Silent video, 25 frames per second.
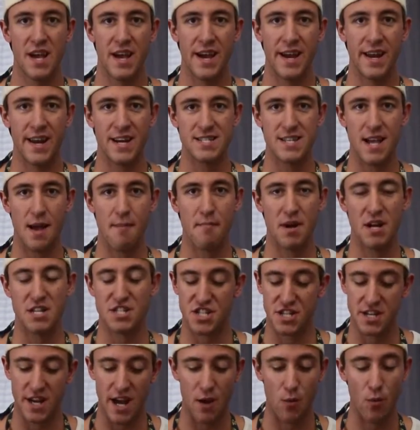And as I
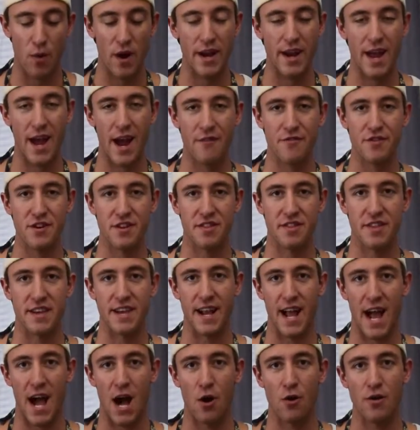mentioned, I weighed
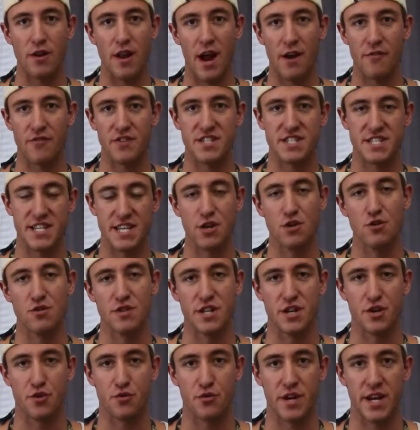everything out, every single
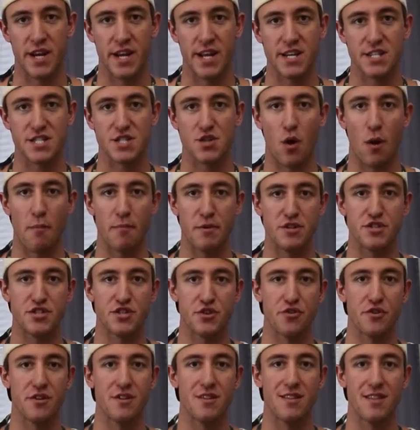ingredient, so I'll be
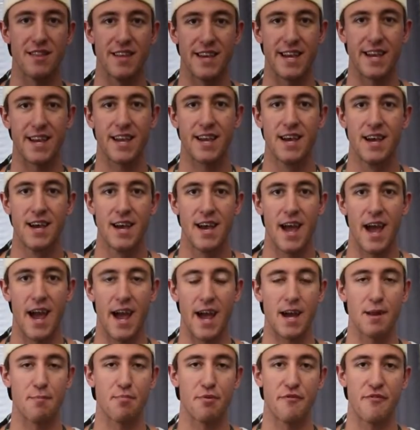sure to link
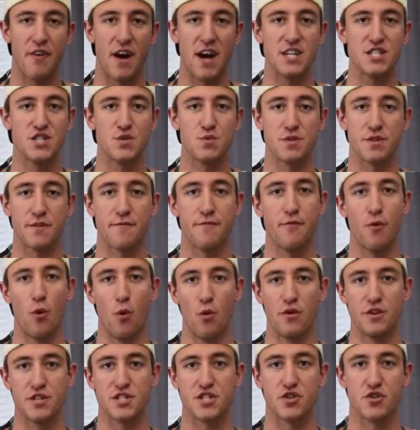and provide you with a
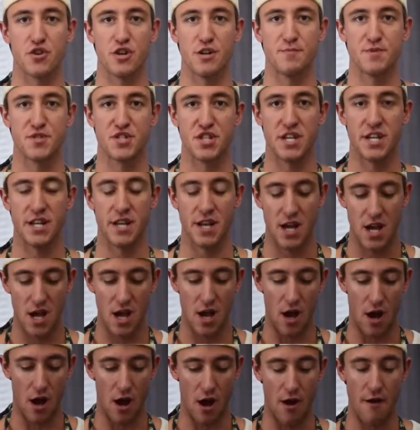full description
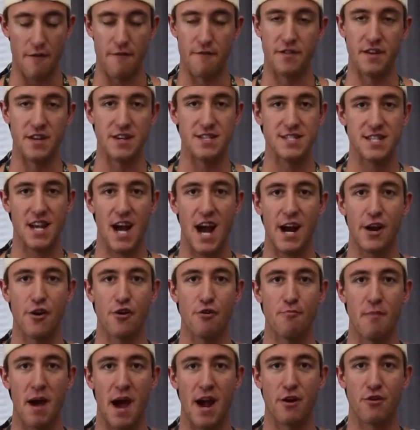of the
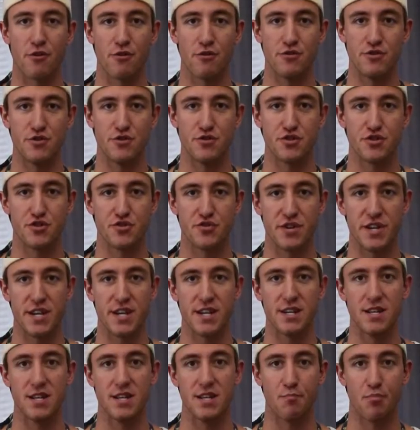entire
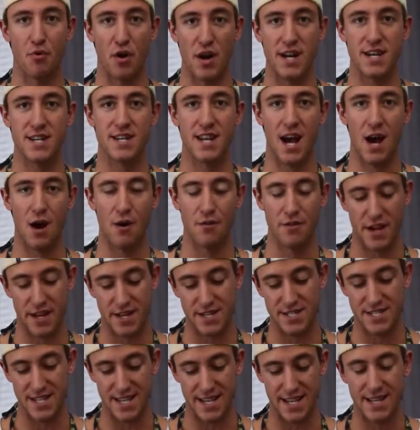macronutrient breakdown that
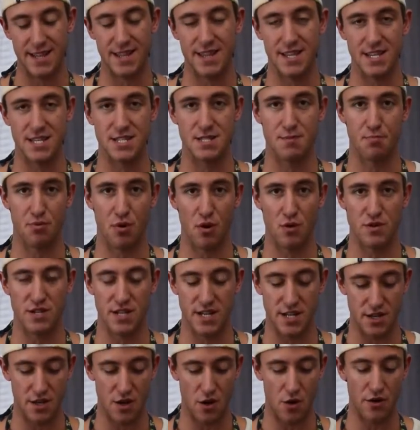is in these
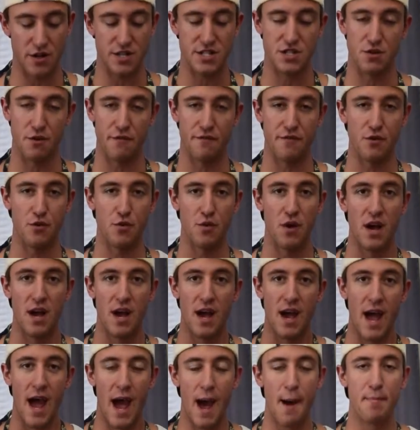protein donuts. So if you
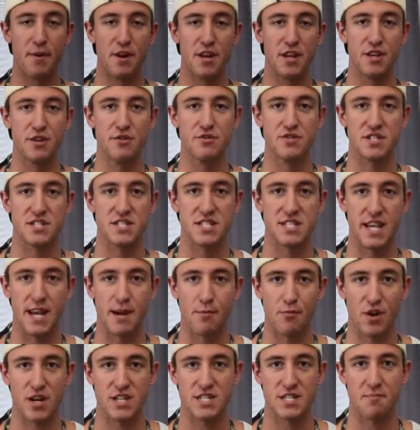happen to use the
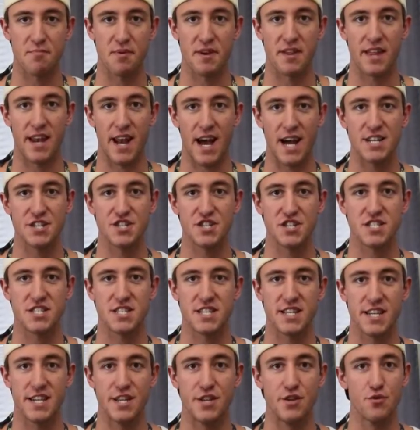same recipe that I
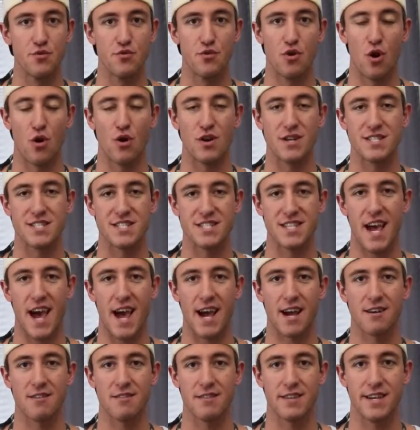just did, you'll know
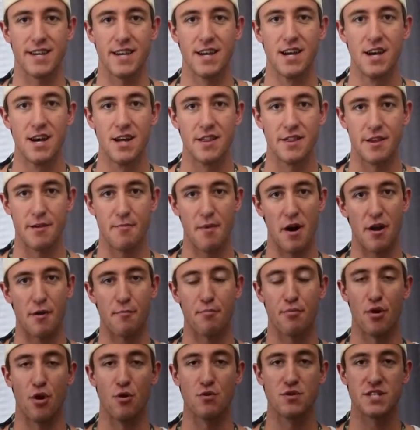exactly the amount
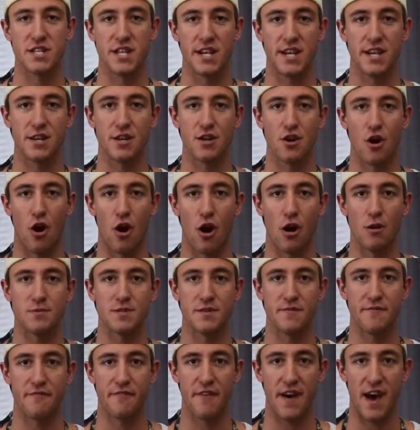of protein, carbs,
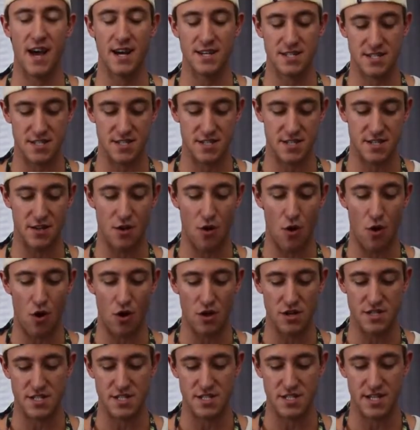and fats that's in
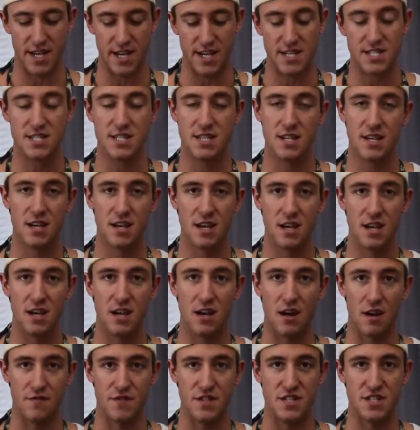all 6
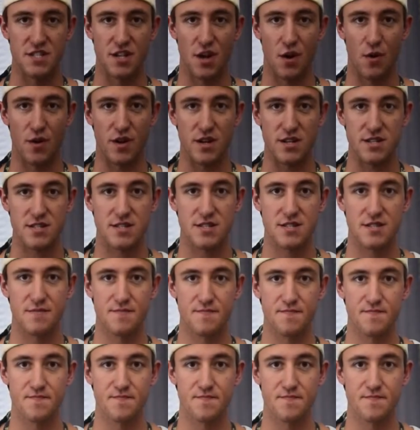of these donuts.